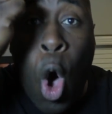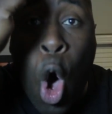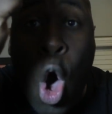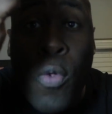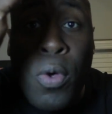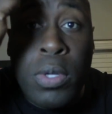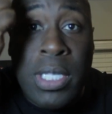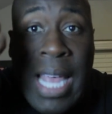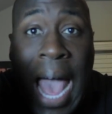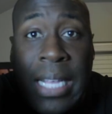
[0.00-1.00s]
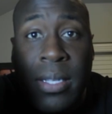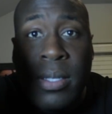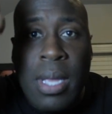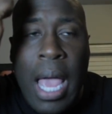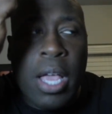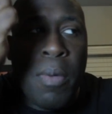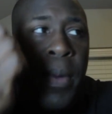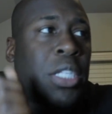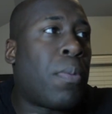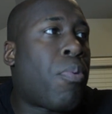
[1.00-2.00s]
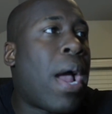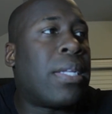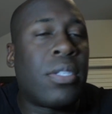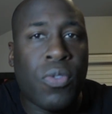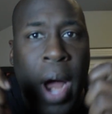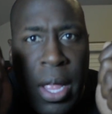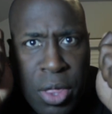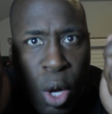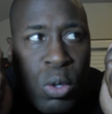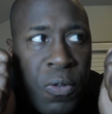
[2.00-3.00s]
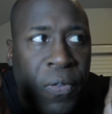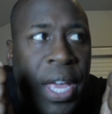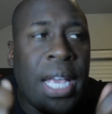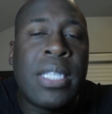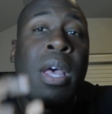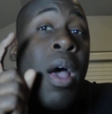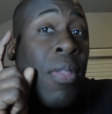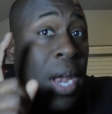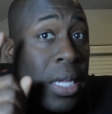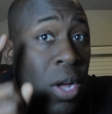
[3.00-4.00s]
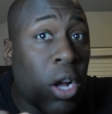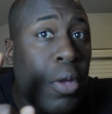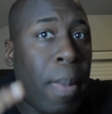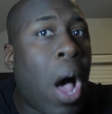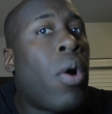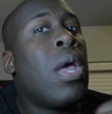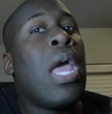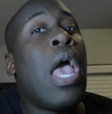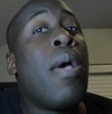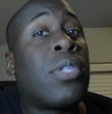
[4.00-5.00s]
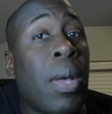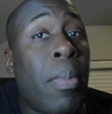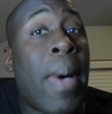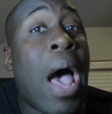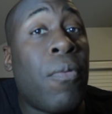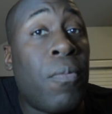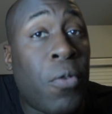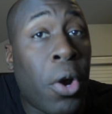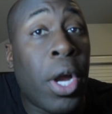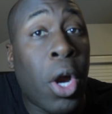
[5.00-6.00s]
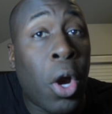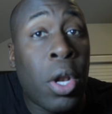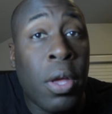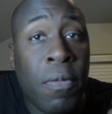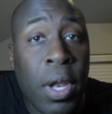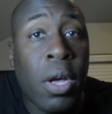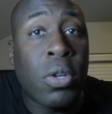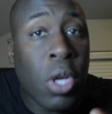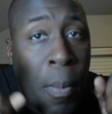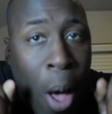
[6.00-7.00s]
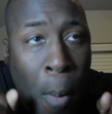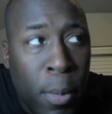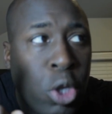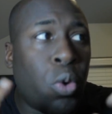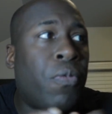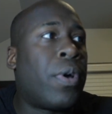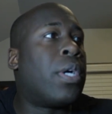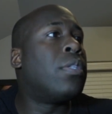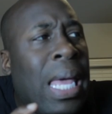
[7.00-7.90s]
All those taxes and commission prices, right? Those fees that I talked about in some of my very earlier videos about mutual funds.